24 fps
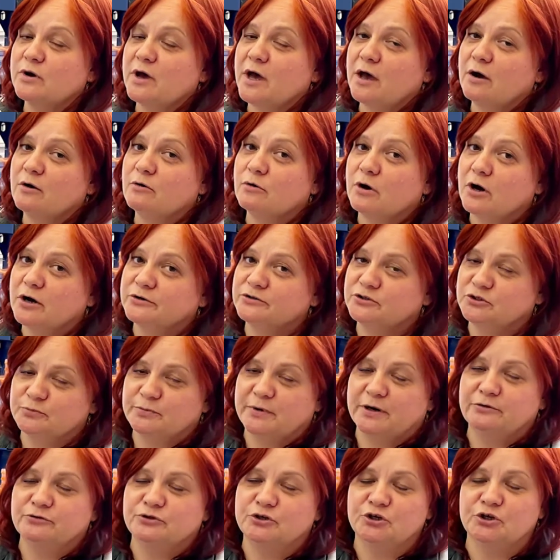a lot
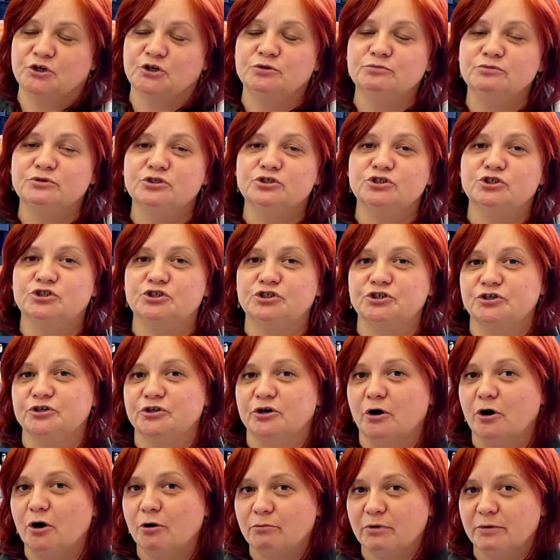about human
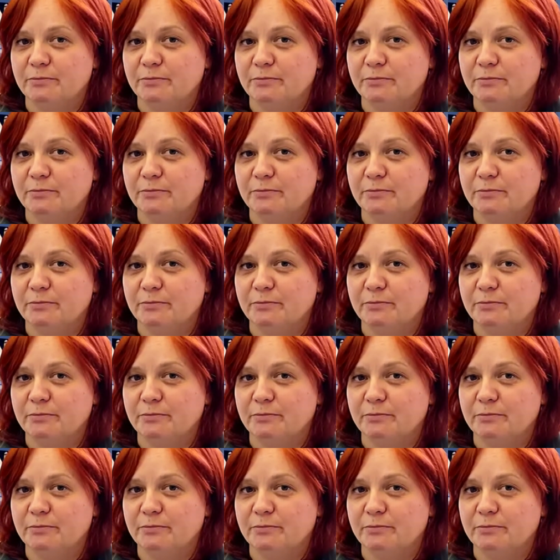genome,